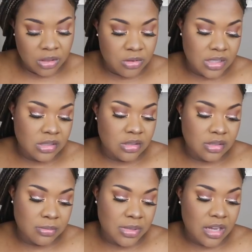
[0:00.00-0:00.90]
of the questions
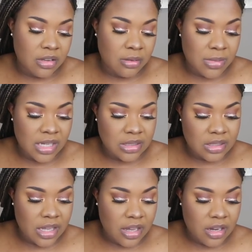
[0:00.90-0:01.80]
is about, am I
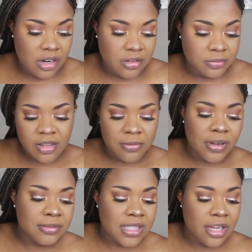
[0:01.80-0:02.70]
scared? If
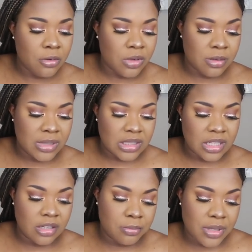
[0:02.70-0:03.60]
I'm scared, what am I
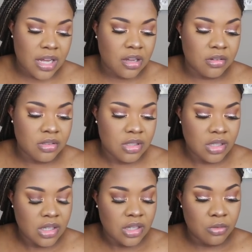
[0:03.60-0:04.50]
scared about?
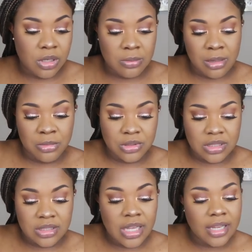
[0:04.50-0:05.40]
What am I most
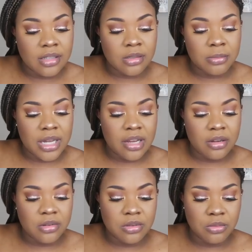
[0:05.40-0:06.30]
excited
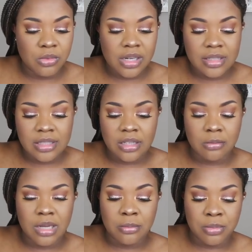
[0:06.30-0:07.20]
about? What I think
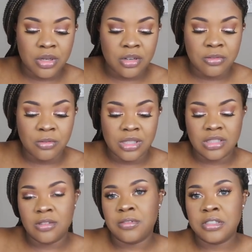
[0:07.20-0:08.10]
about birth?
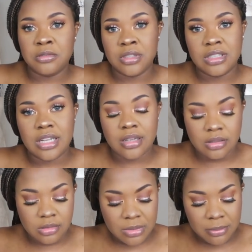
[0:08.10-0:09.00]
What is the first words that
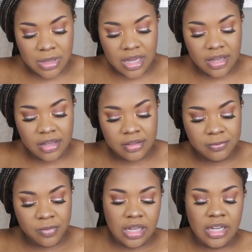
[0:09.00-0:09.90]
come to my
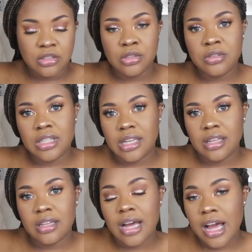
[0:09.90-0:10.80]
mind? How do you
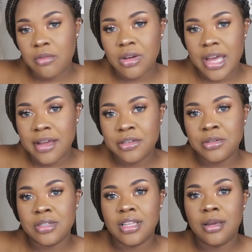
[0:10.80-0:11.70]
think I will act
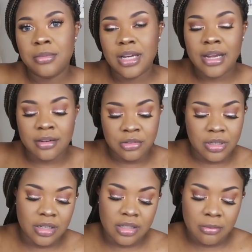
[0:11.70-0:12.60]
during labor? How
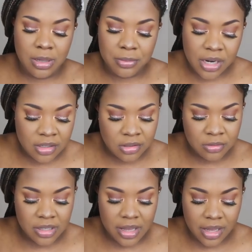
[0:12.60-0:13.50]
do I think my
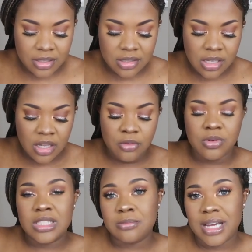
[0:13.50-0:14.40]
partner will act?
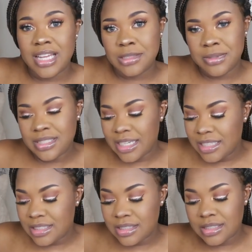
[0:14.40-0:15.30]
What is my
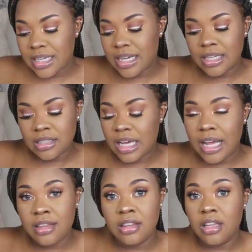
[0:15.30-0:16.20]
expectations? Like
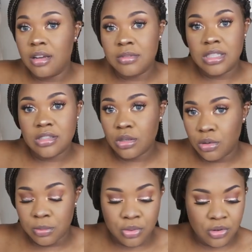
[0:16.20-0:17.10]
I love this
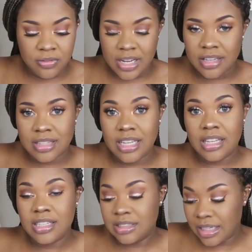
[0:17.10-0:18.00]
whole profile
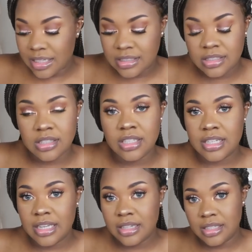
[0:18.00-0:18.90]
thing because they can just
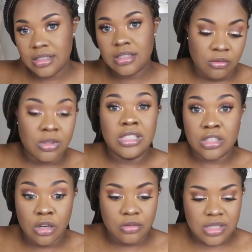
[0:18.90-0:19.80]
look at this when
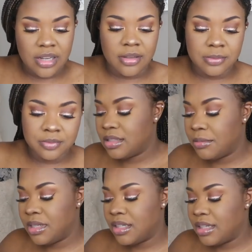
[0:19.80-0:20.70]
it's go time.
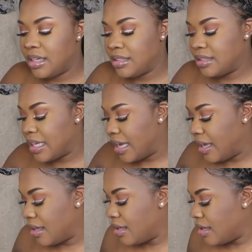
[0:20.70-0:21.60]
Some of the things
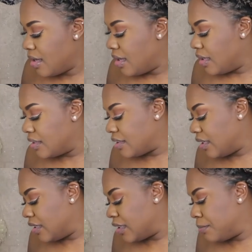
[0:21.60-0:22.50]
that is
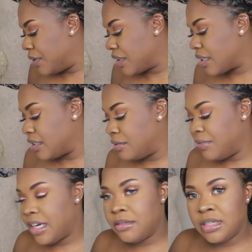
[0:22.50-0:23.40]
in this book is
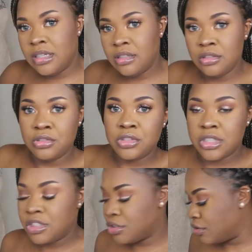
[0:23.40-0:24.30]
very
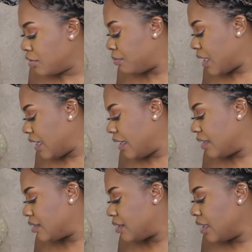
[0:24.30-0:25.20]
nutritional
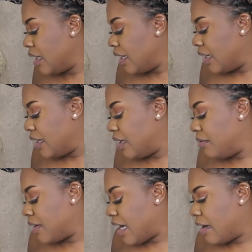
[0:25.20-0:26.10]
based. And they
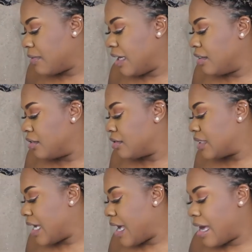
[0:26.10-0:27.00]
even have like little
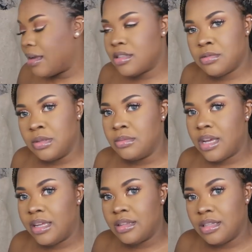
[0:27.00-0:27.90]
tabs from
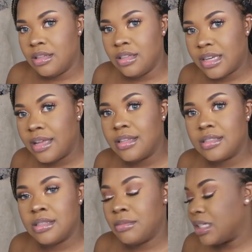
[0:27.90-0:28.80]
like, look at
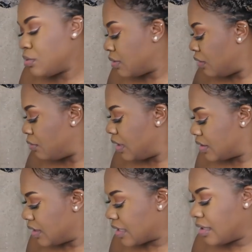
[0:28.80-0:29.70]
this in my 20
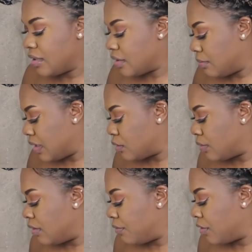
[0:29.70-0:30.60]
weeks, look at this in my
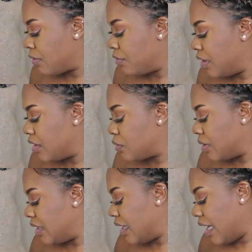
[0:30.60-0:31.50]
24th week,
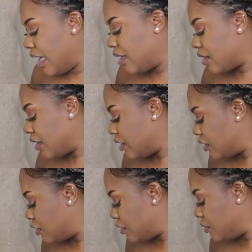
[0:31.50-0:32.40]
28,
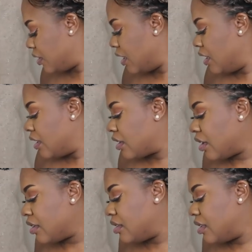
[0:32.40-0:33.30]
32,
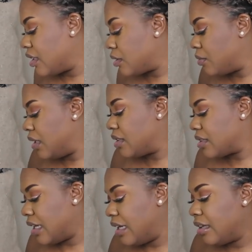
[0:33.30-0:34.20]
36
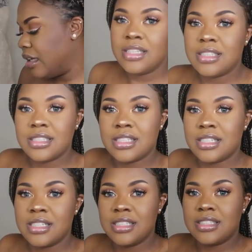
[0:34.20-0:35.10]
weeks. Like, this is a
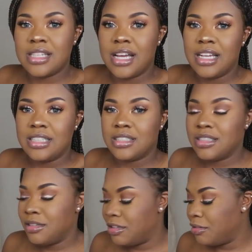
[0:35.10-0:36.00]
good
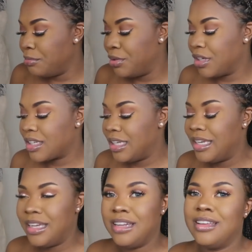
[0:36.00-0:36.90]
size book
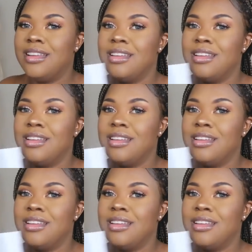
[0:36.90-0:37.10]
and